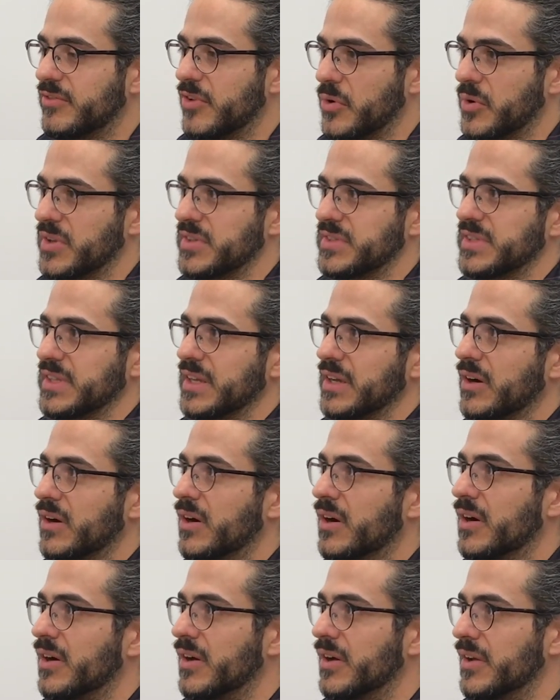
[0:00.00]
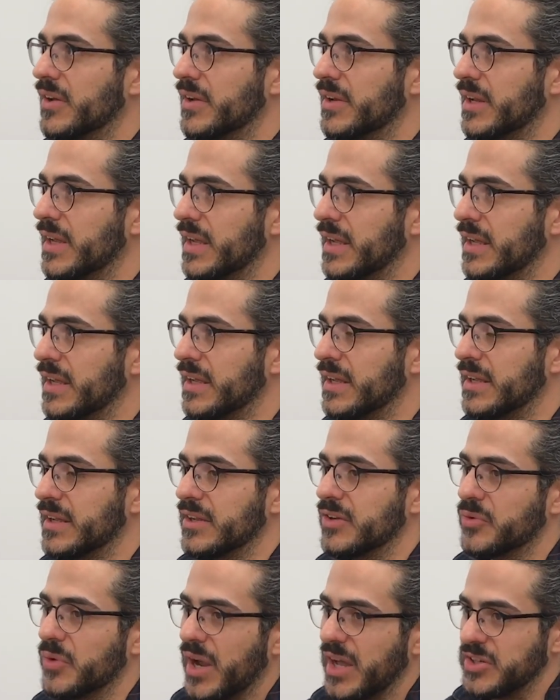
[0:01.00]
focusing on
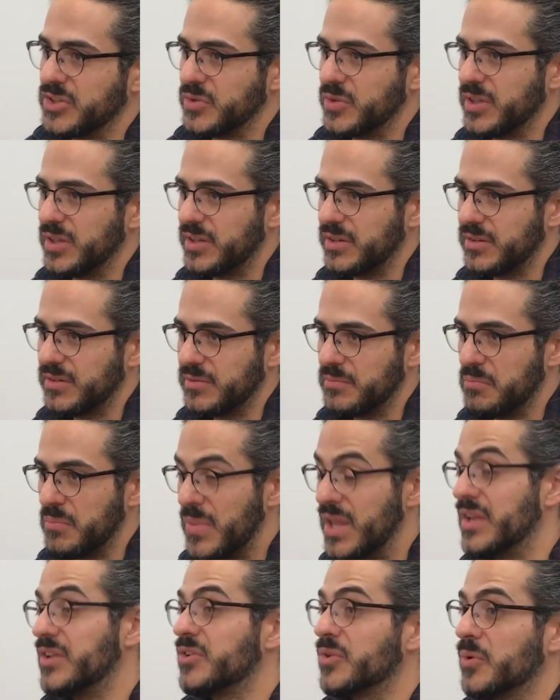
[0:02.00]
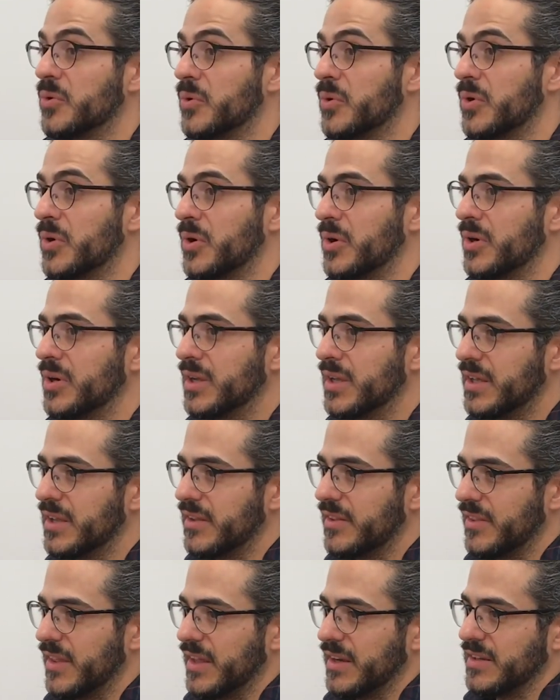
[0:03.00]
a graduate mentor
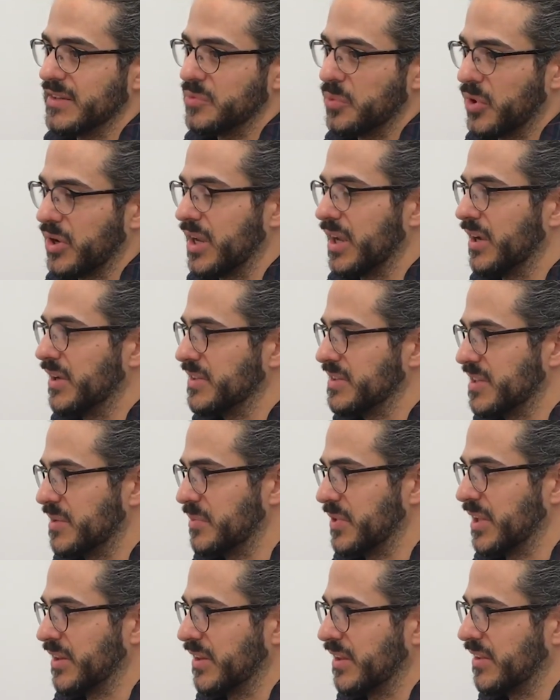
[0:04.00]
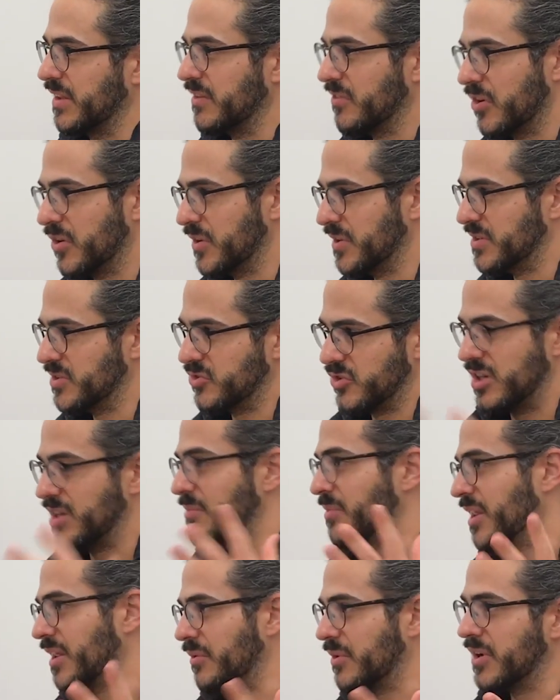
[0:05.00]
that is working on something that they've always
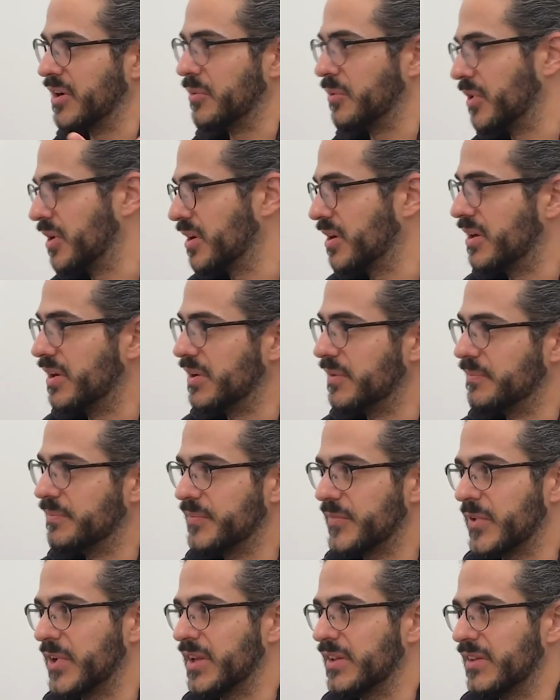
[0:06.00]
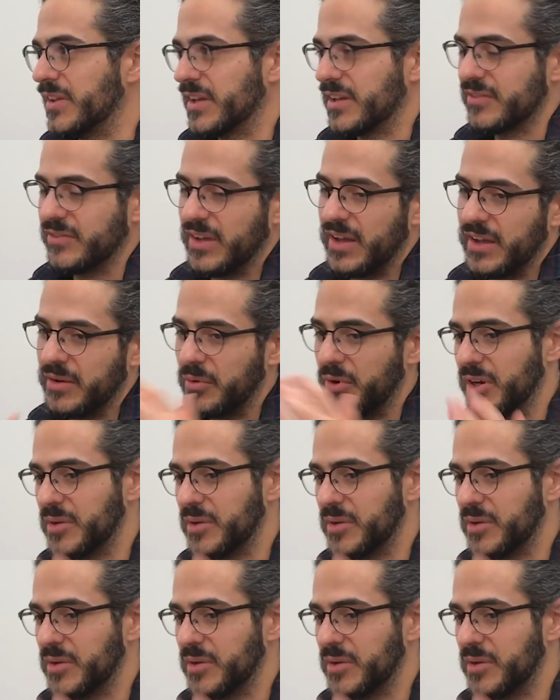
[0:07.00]
dreamed they want to work on, right? Like if I